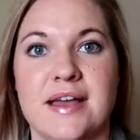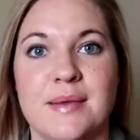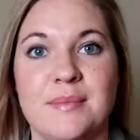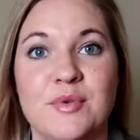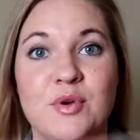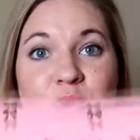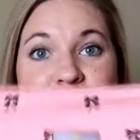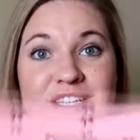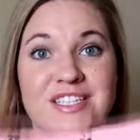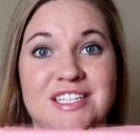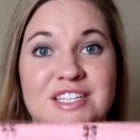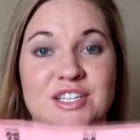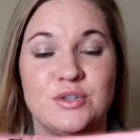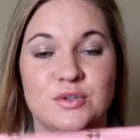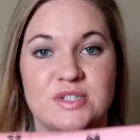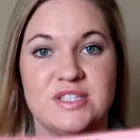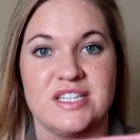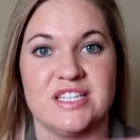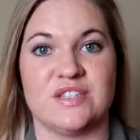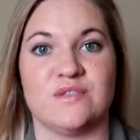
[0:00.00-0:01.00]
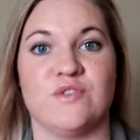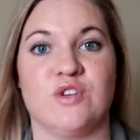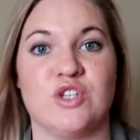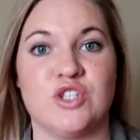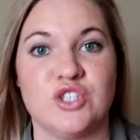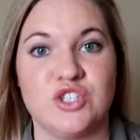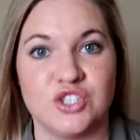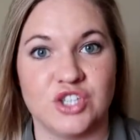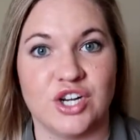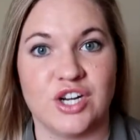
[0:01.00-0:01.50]
am going to use this for
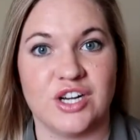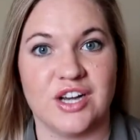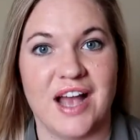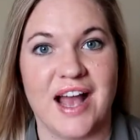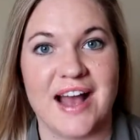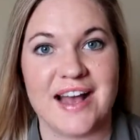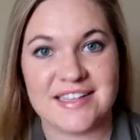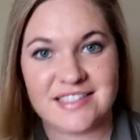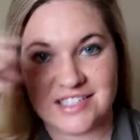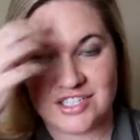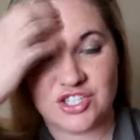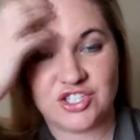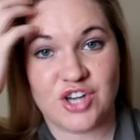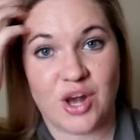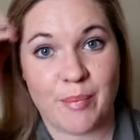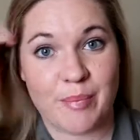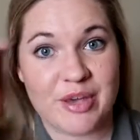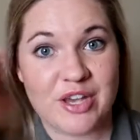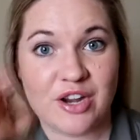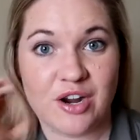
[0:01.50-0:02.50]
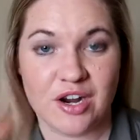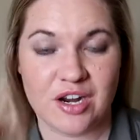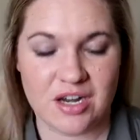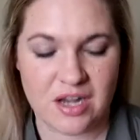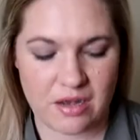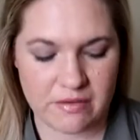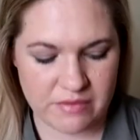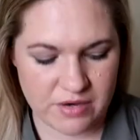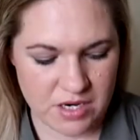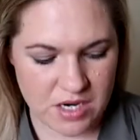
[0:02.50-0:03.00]
sure as a shopping cart
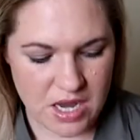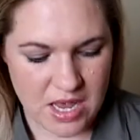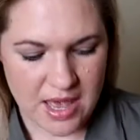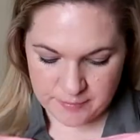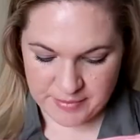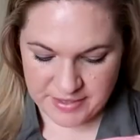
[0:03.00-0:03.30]
cover